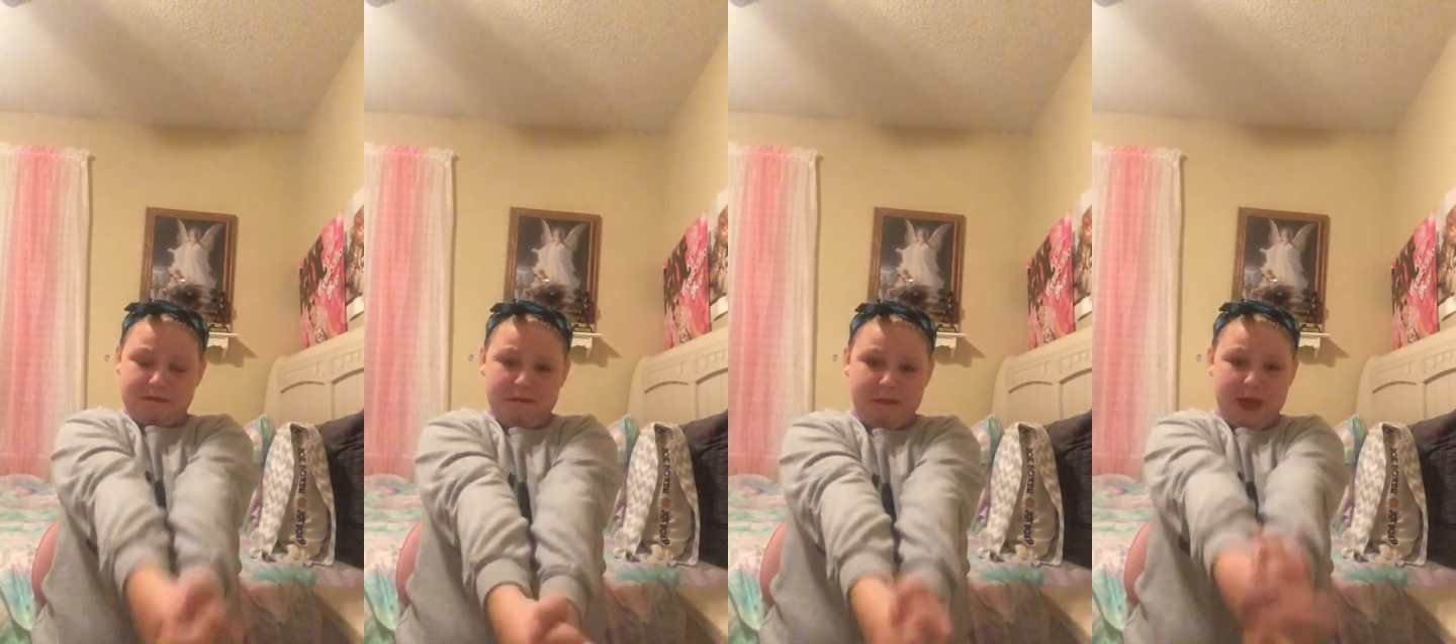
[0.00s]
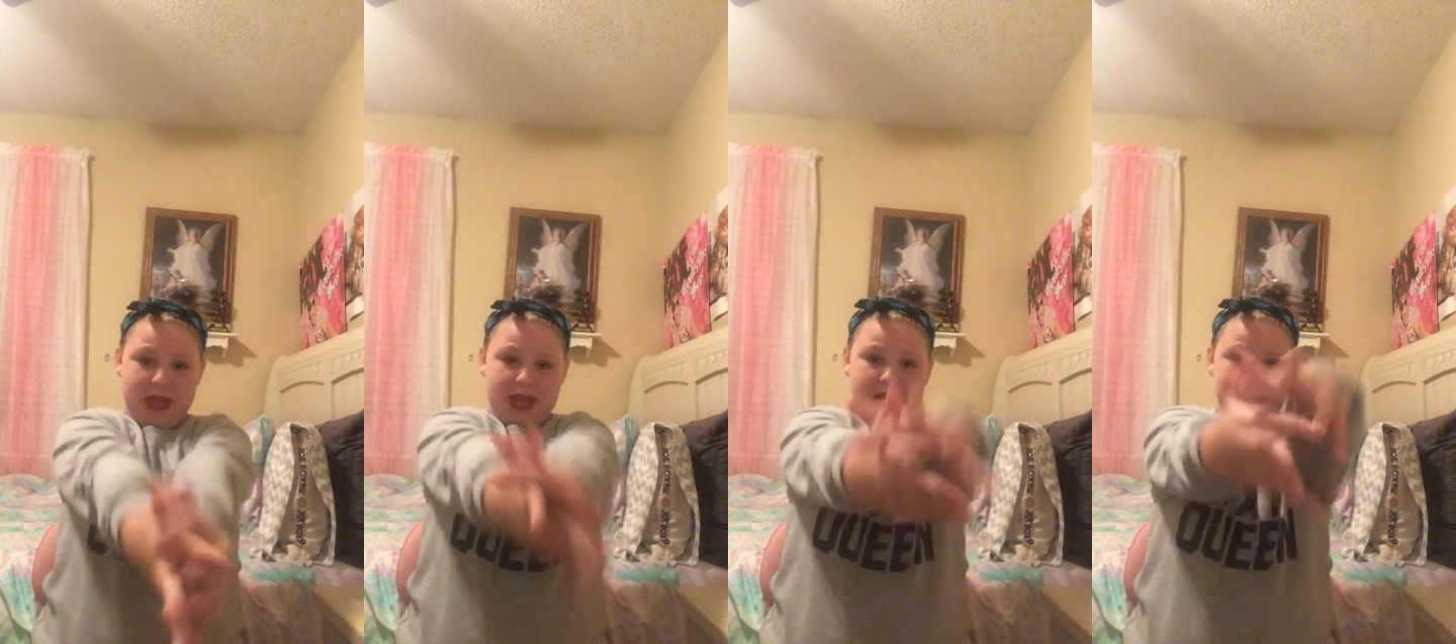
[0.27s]

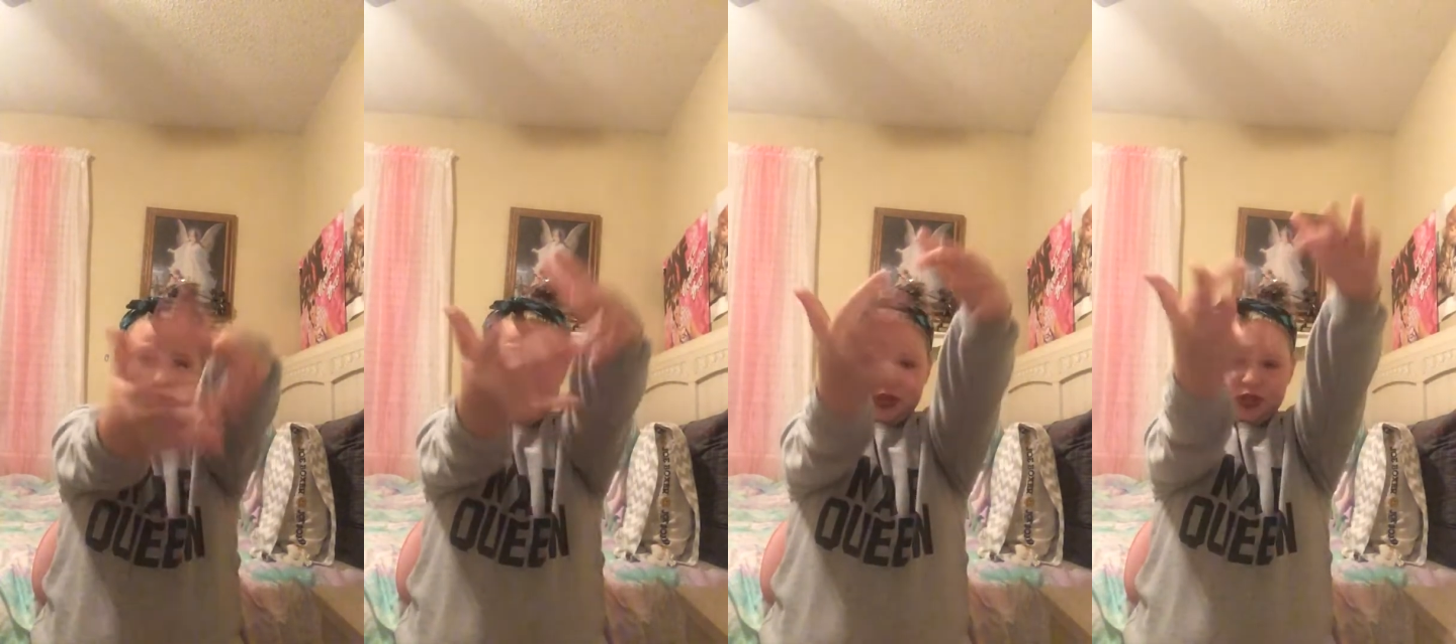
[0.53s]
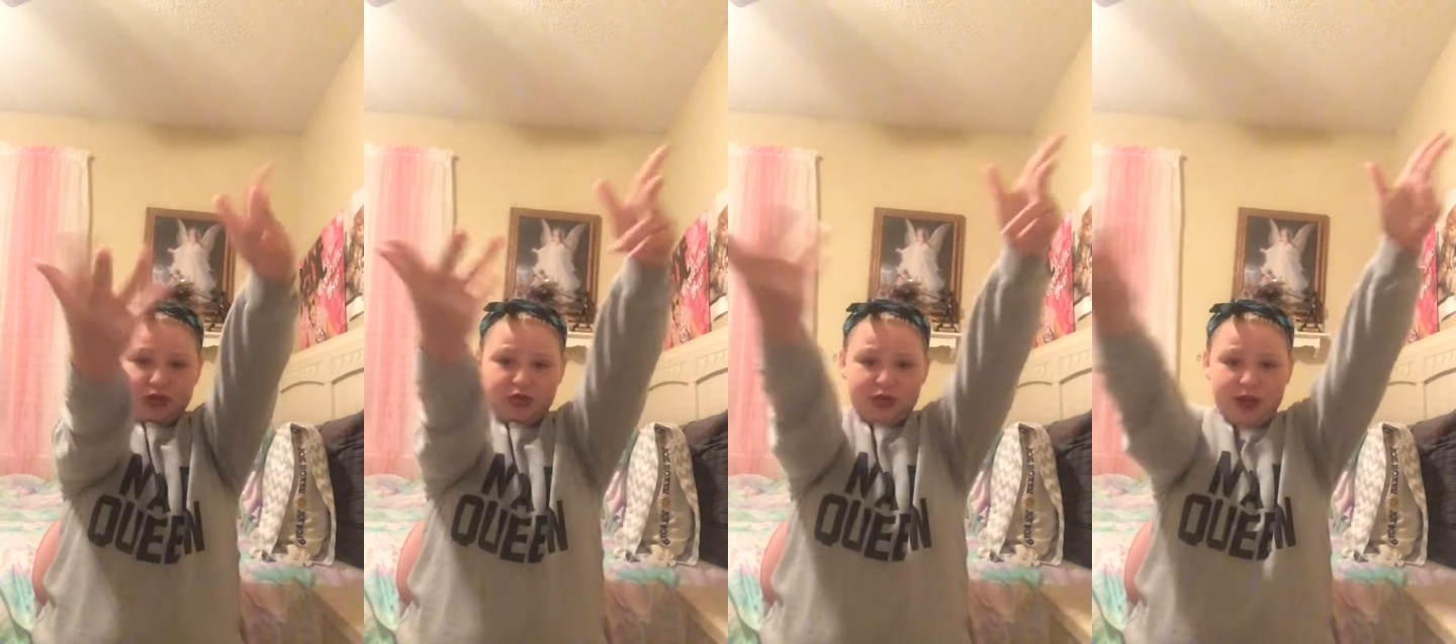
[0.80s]
makeup
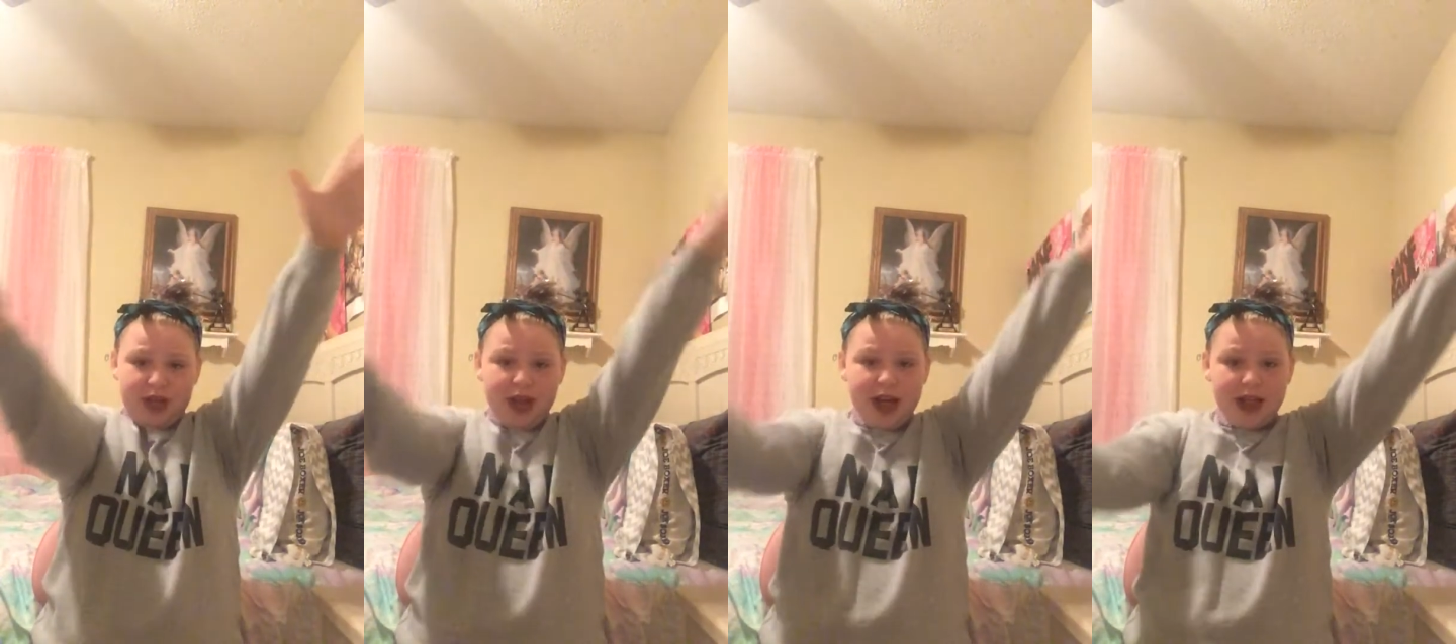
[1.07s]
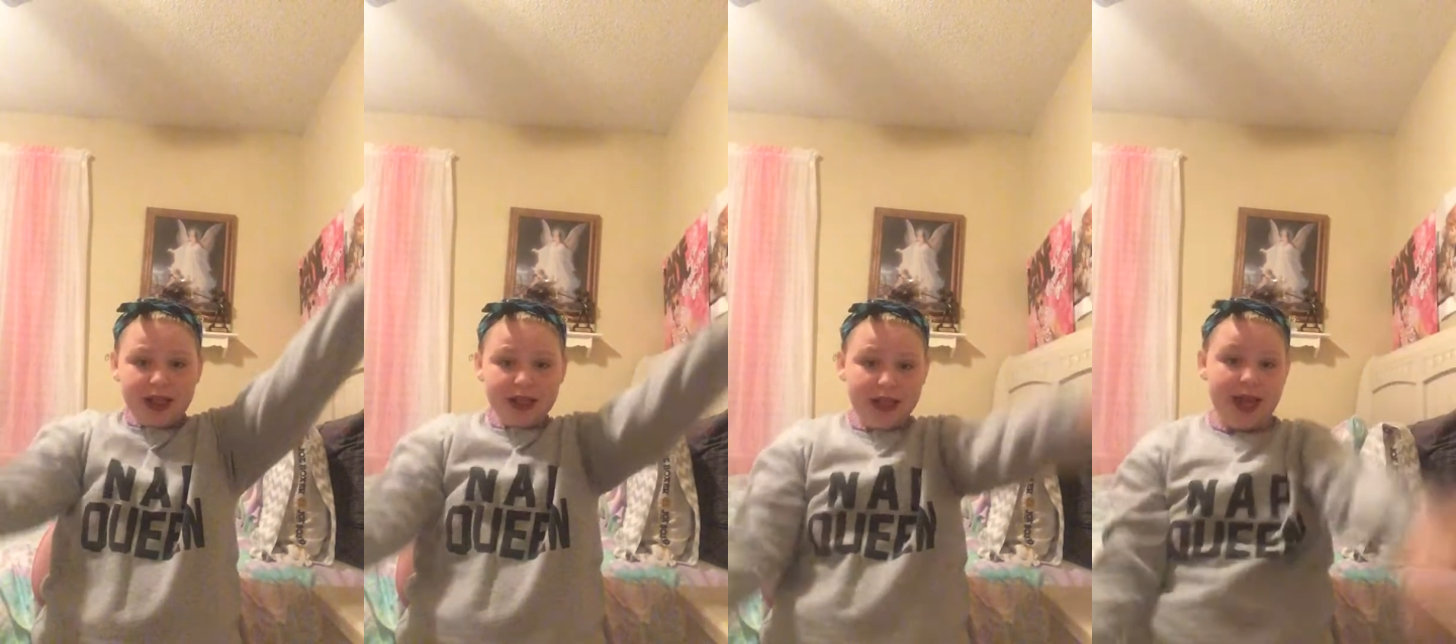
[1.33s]

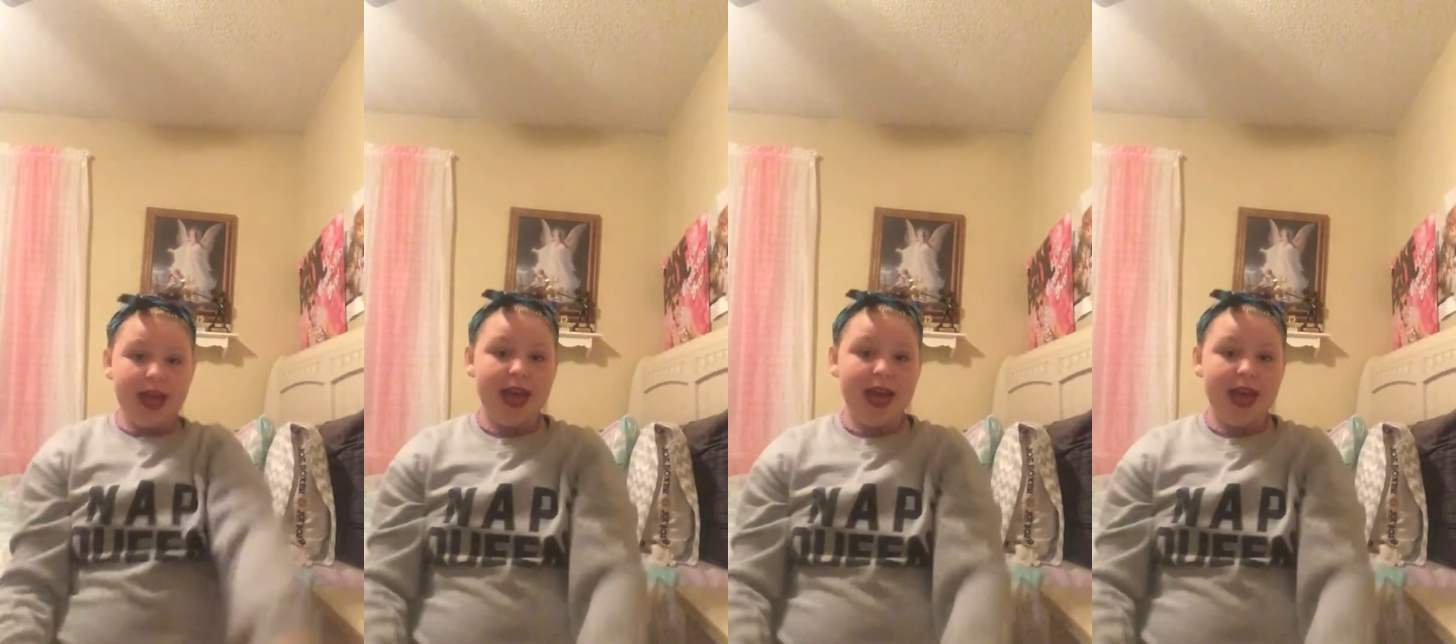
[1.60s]
tutorial.